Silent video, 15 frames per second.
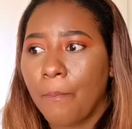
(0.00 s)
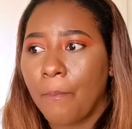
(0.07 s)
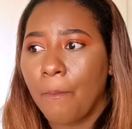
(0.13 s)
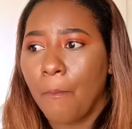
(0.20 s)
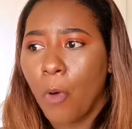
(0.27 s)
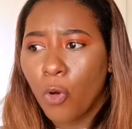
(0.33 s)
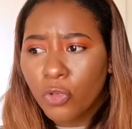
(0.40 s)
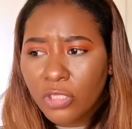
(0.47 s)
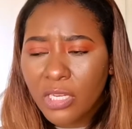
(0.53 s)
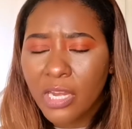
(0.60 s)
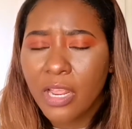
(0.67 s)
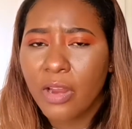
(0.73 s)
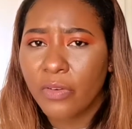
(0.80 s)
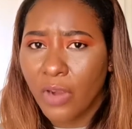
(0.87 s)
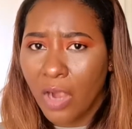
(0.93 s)

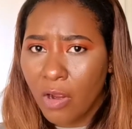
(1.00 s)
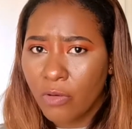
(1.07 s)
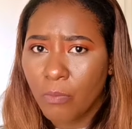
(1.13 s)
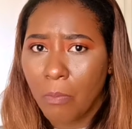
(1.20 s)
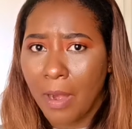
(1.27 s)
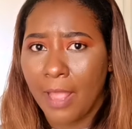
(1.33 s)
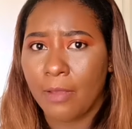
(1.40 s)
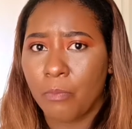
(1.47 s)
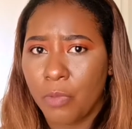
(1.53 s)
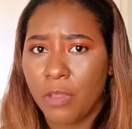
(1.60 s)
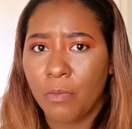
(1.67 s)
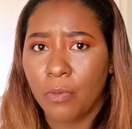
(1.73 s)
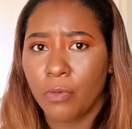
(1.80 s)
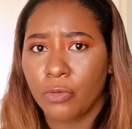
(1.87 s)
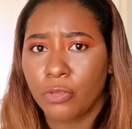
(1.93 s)
mostly around black
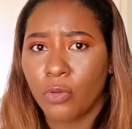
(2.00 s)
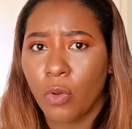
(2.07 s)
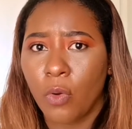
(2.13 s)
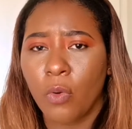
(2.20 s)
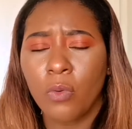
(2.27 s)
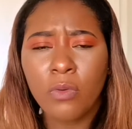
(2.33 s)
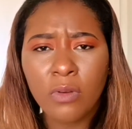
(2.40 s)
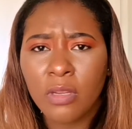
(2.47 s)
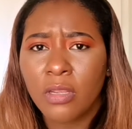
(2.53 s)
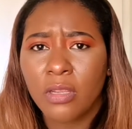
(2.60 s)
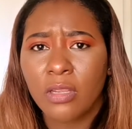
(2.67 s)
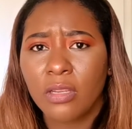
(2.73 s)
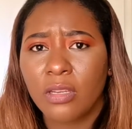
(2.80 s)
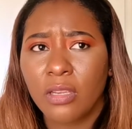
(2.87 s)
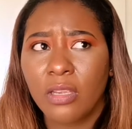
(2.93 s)
people. So
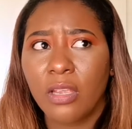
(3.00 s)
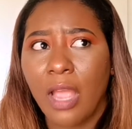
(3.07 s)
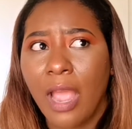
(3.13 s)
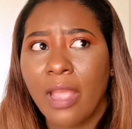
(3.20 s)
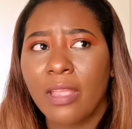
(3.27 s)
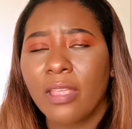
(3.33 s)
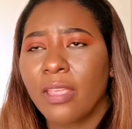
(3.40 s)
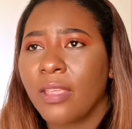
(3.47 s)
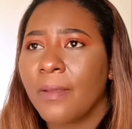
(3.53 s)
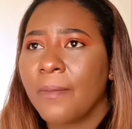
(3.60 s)
I